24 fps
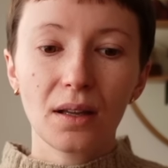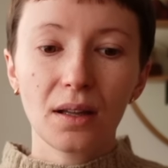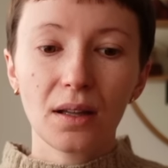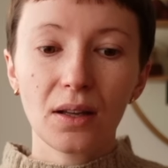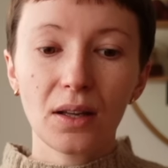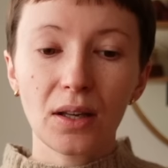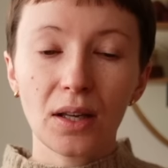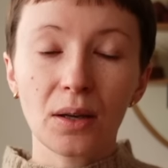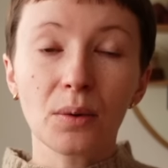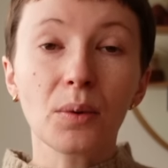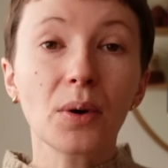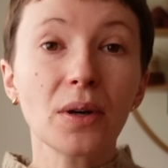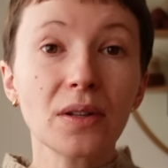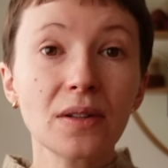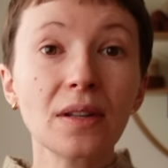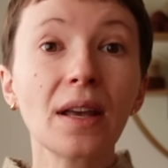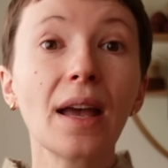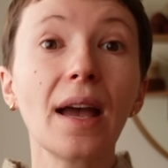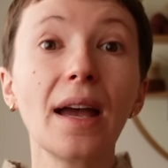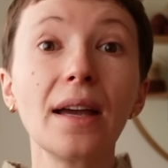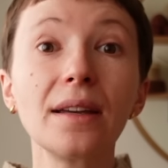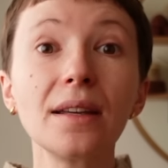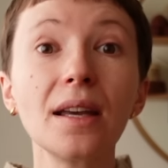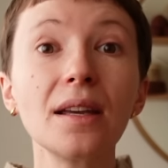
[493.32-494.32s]
it
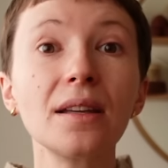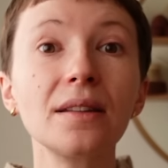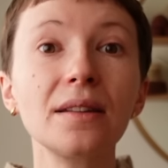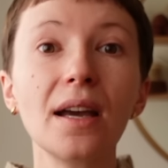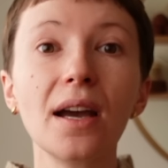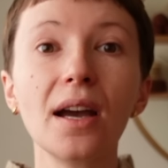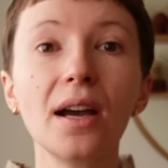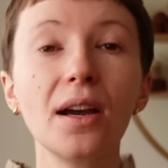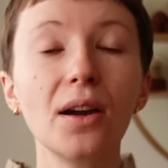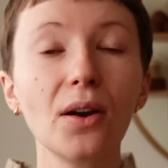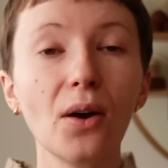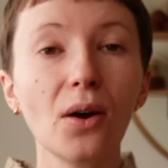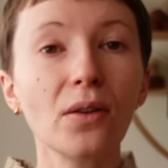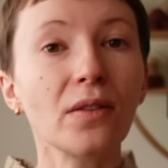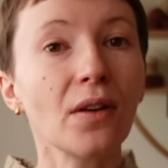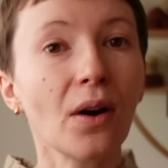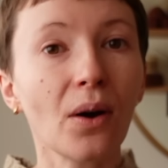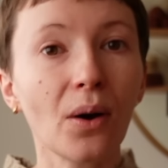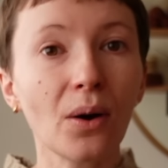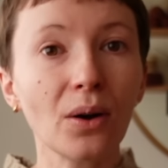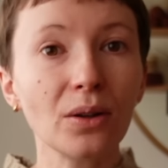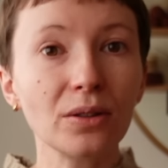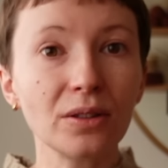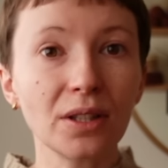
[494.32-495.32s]
was hanging there the
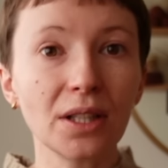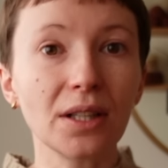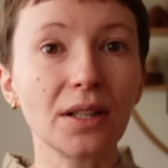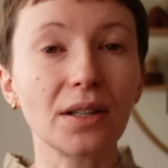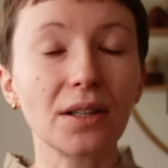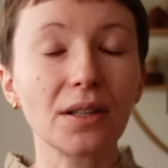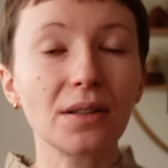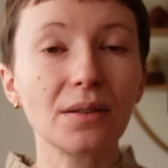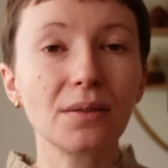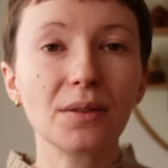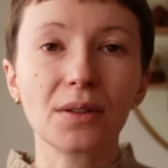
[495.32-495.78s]
whole year.